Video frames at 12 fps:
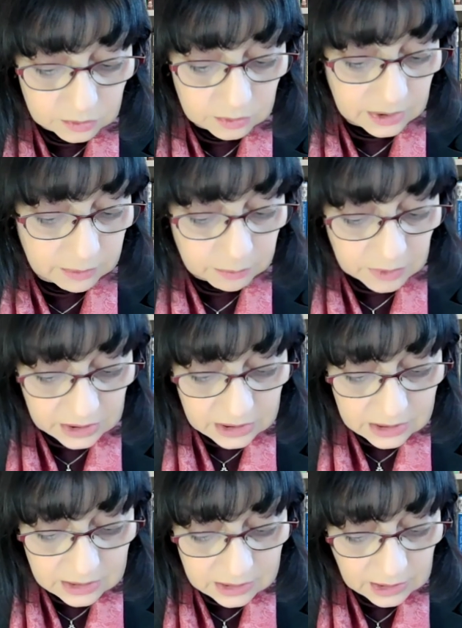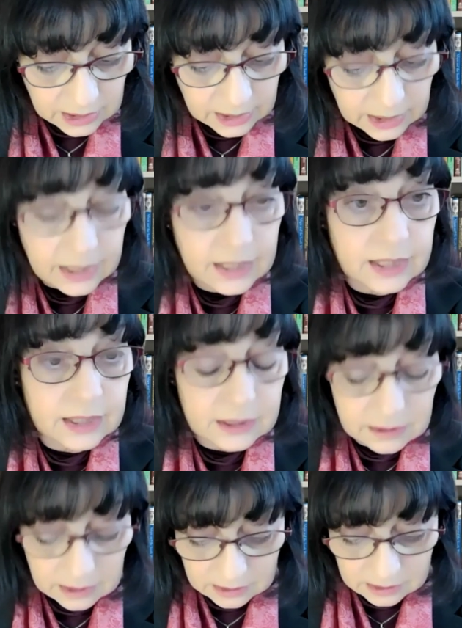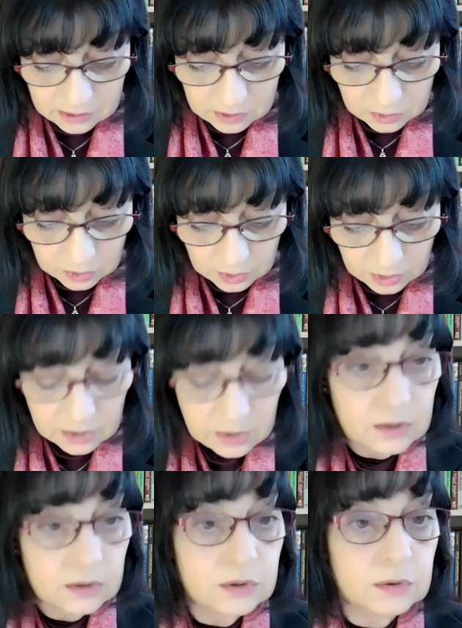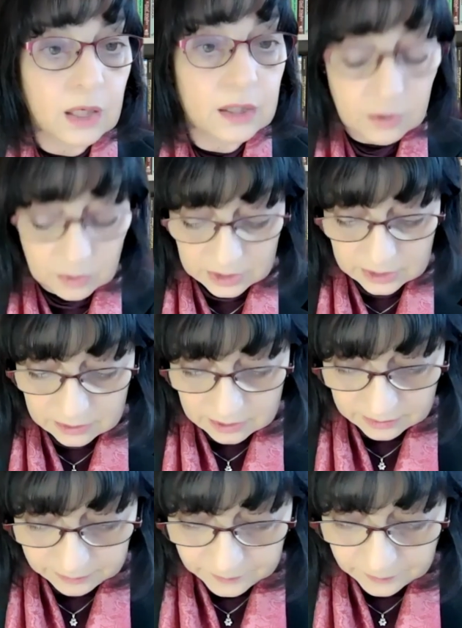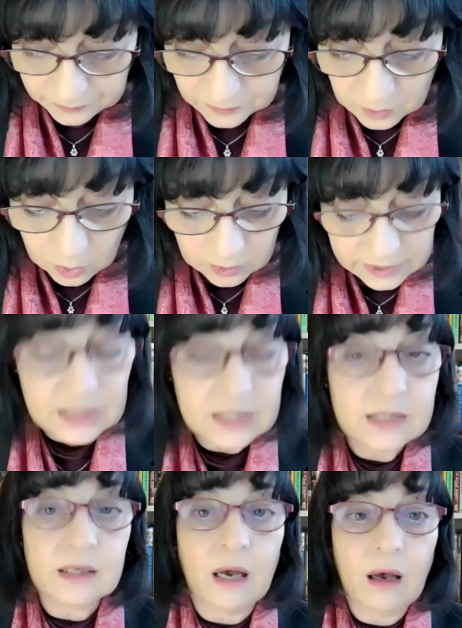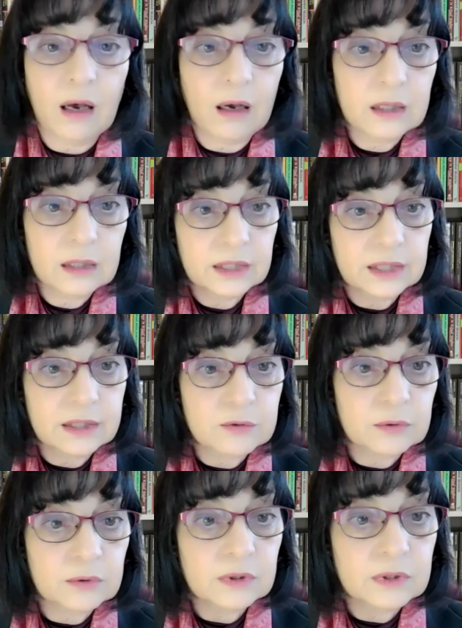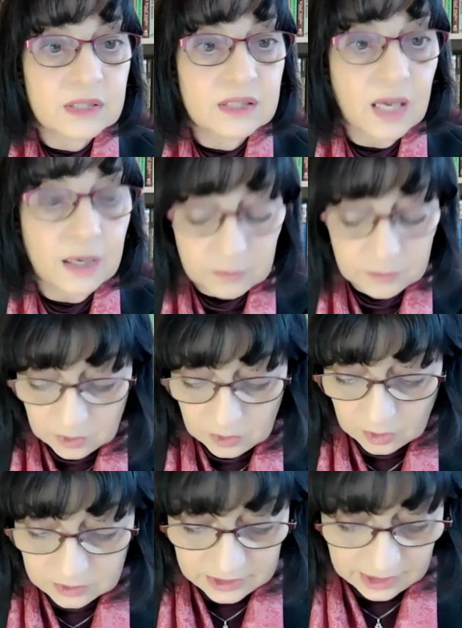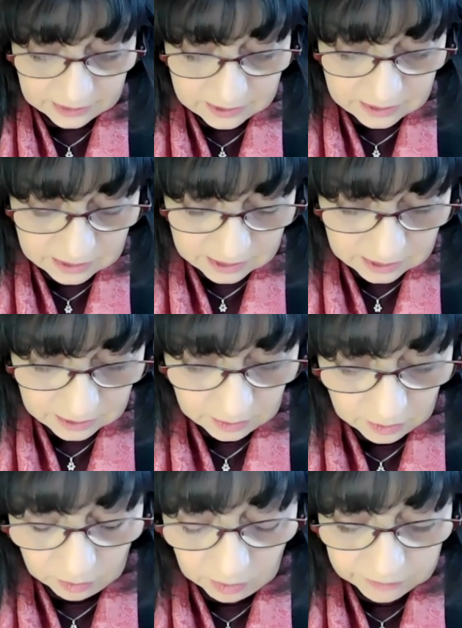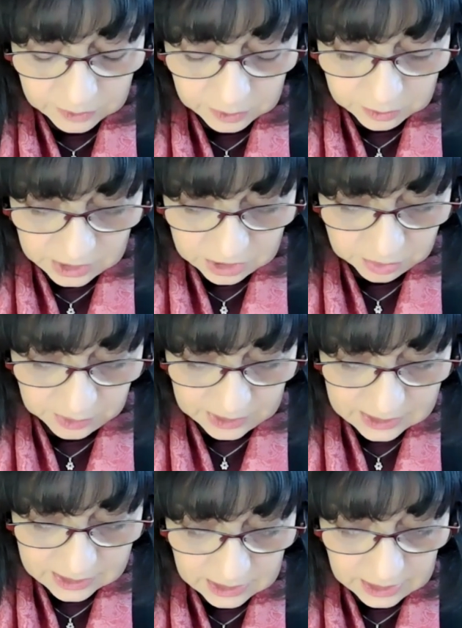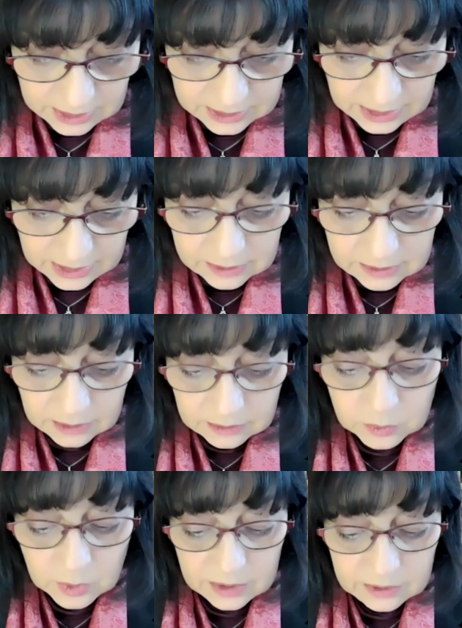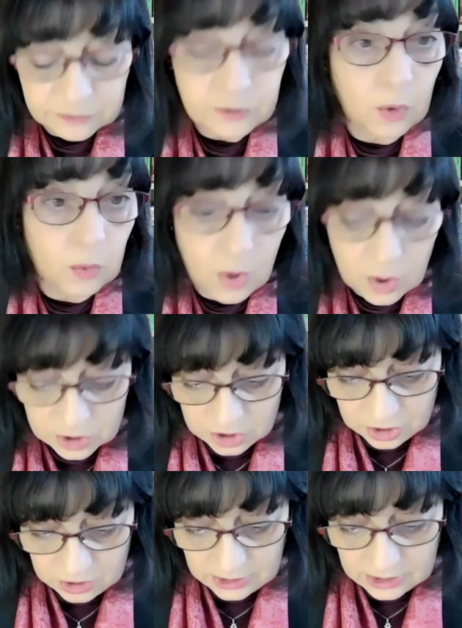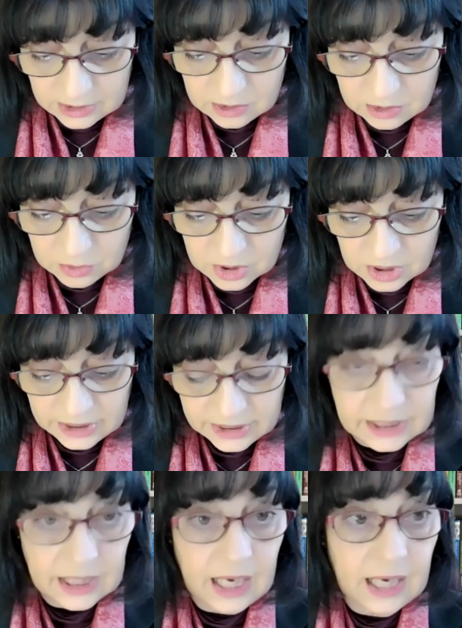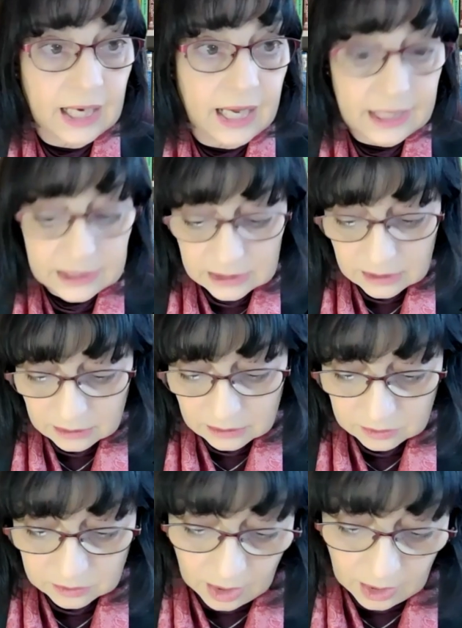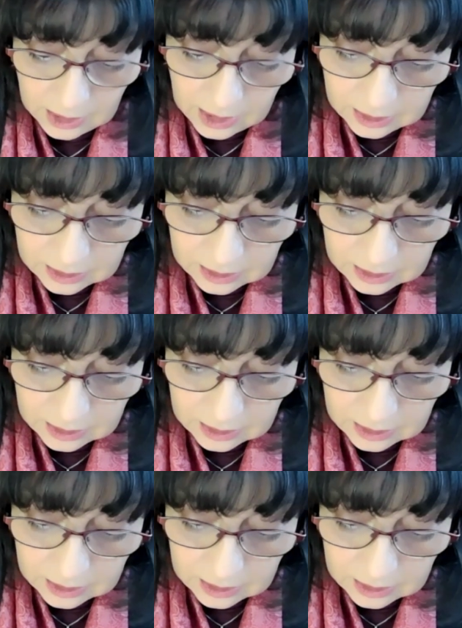immerse, and such to anoint. All these are in same contexts of rituals. The Hittite word for wash is usually arai, to ara,